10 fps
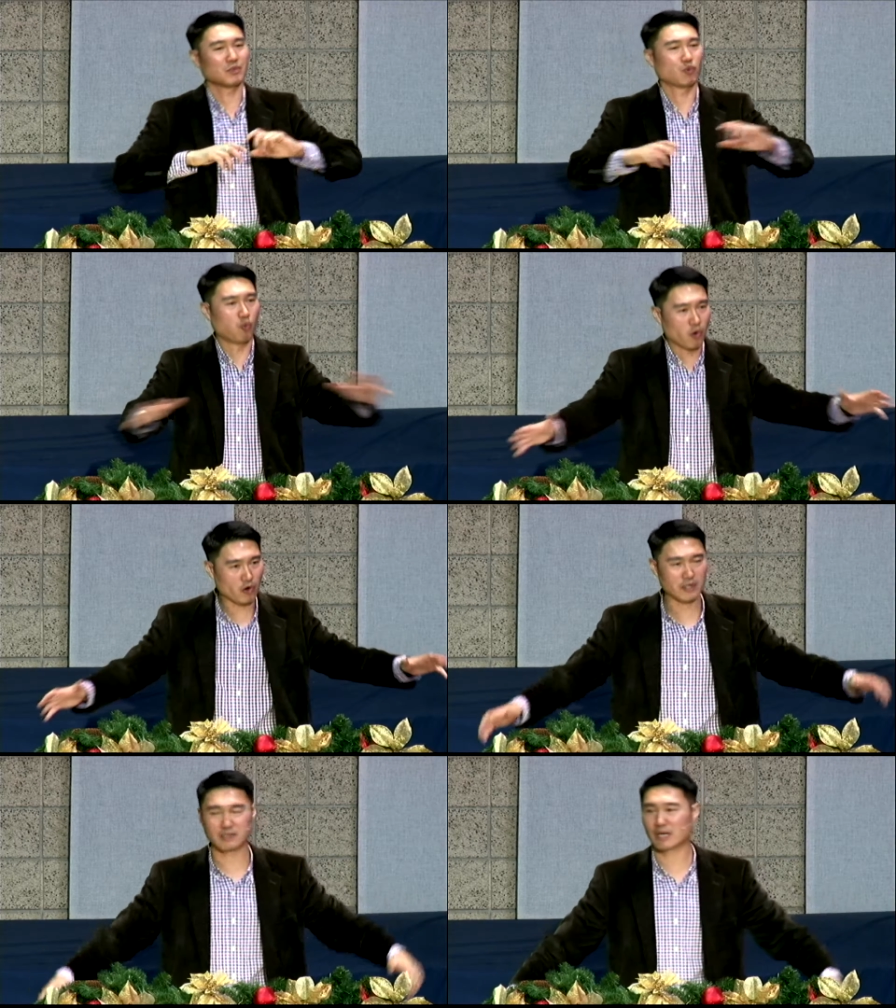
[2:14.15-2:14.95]
word
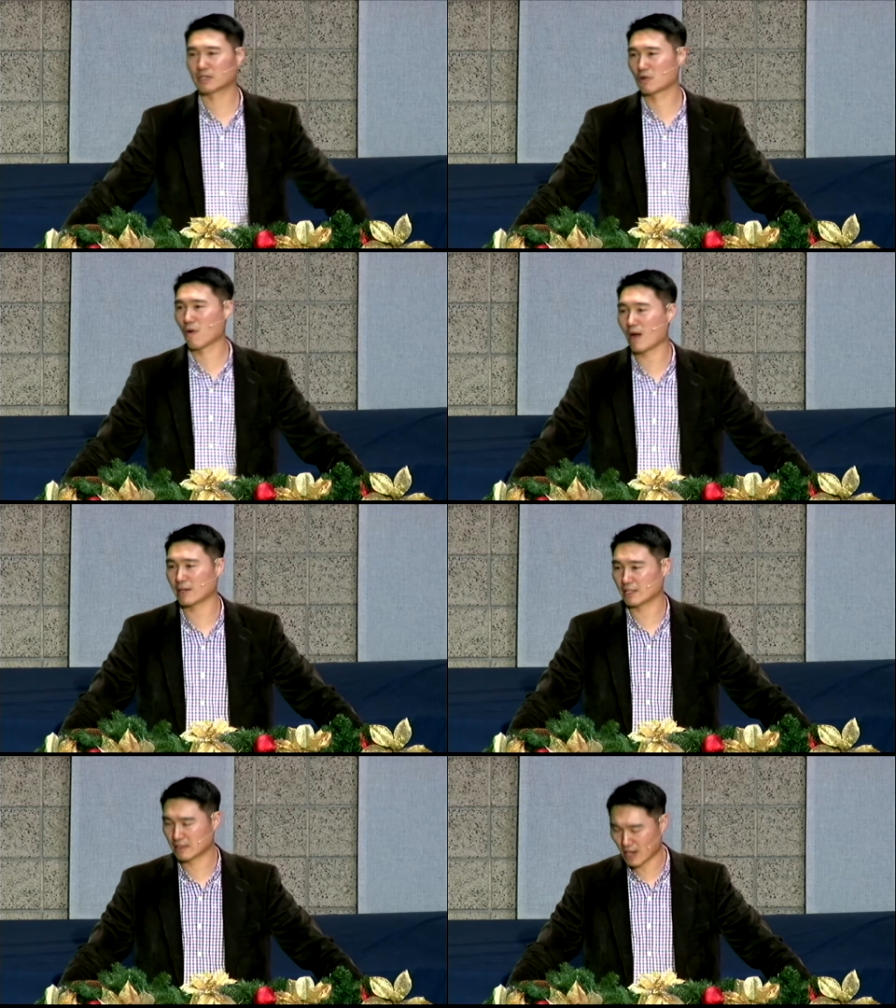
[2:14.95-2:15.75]
is not going to go out
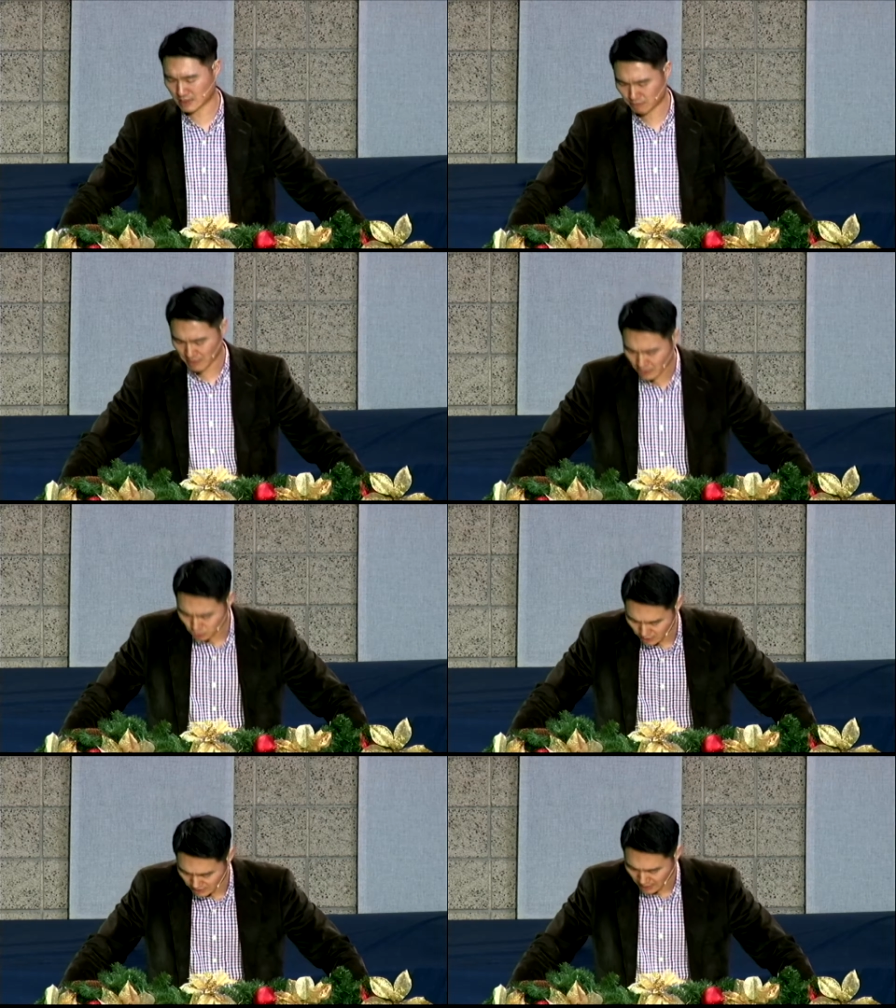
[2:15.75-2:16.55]
and God's ministry
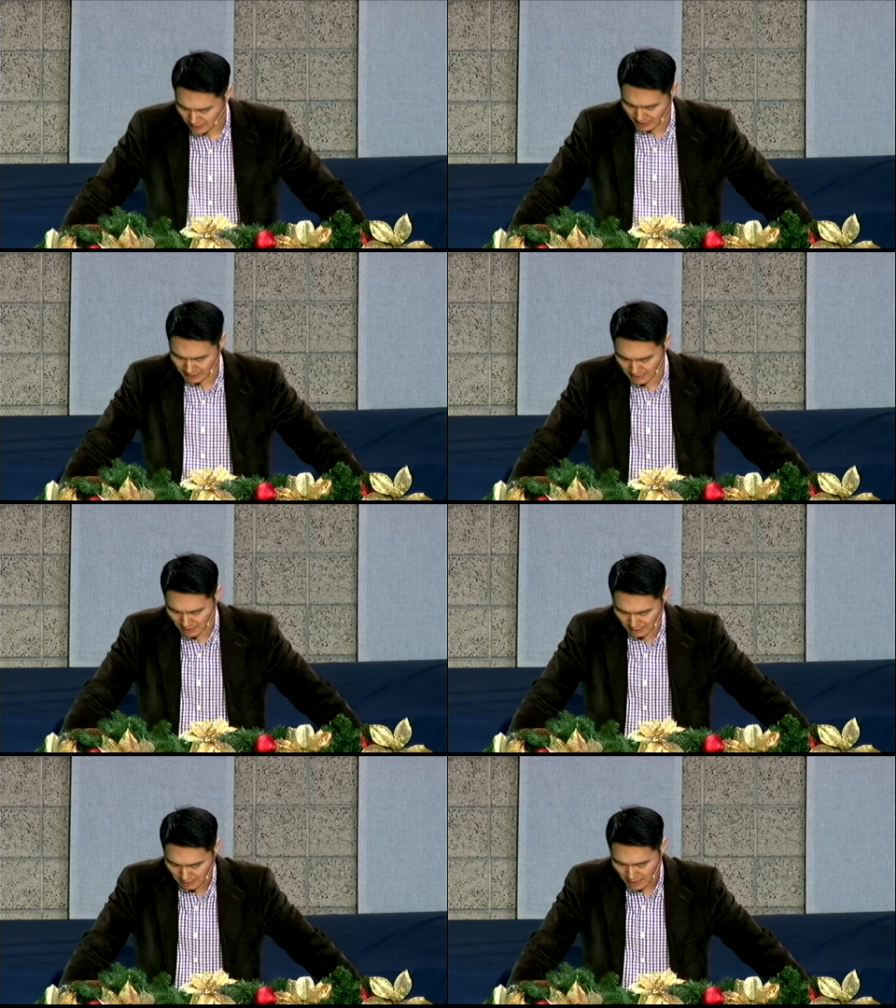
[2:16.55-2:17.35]
is not going to get
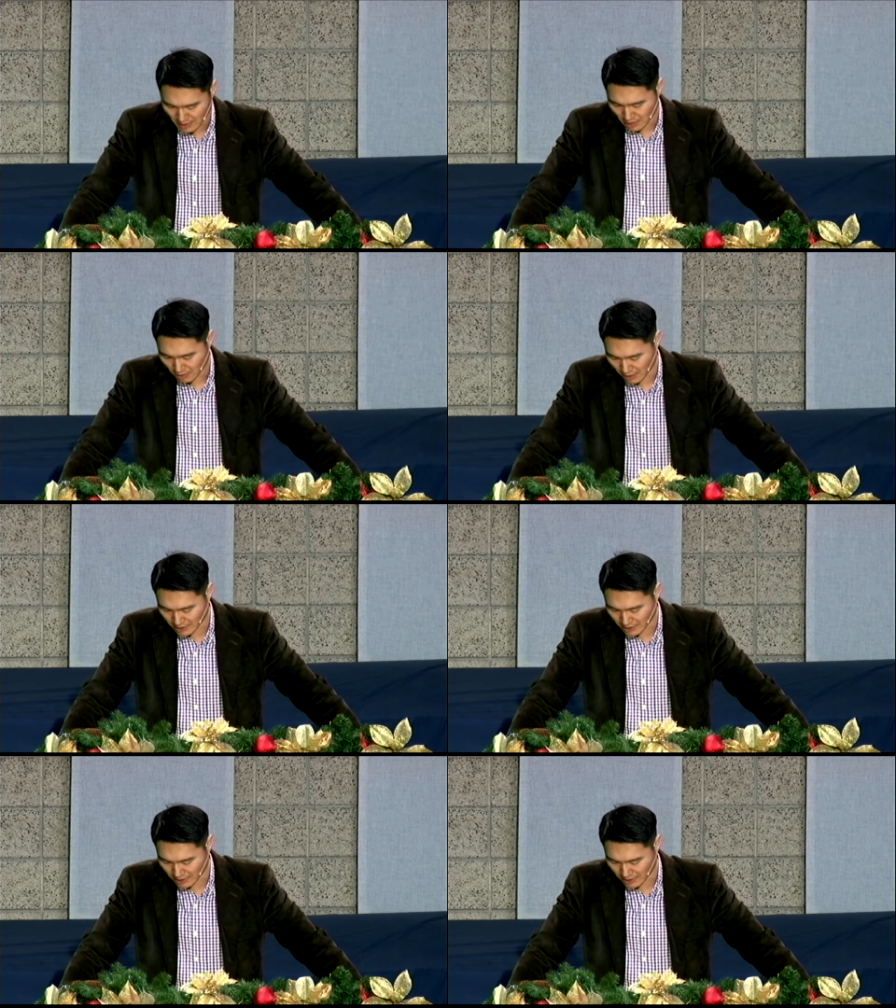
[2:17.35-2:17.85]
done, right?